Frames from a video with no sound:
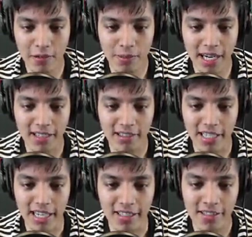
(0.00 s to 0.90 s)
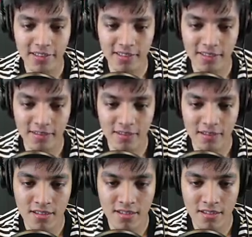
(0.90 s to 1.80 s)
Oh, man, okay.
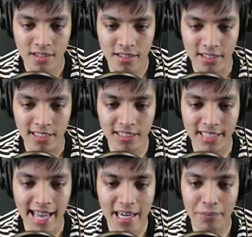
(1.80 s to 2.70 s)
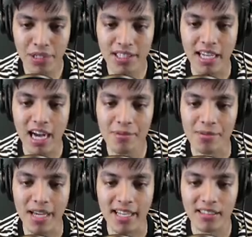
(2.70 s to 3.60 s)
They just had to put an
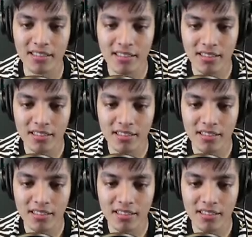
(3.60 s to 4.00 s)
obby, man.